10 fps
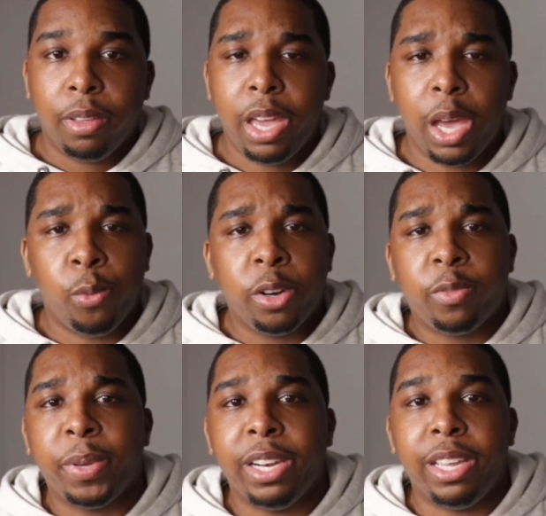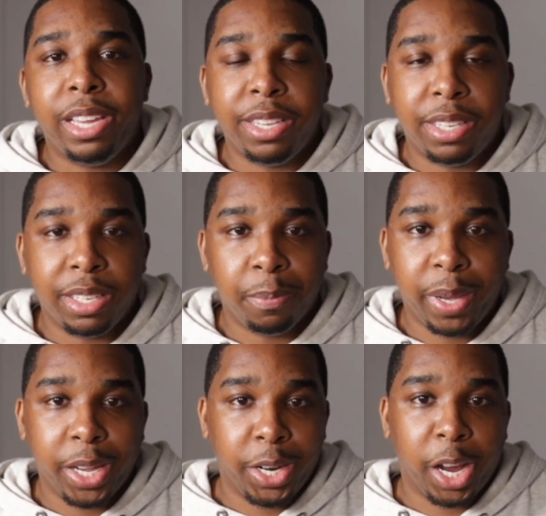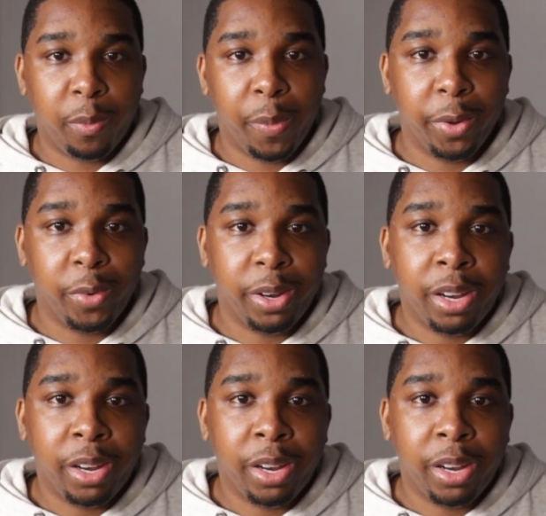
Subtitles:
It would have been easy to make a documentary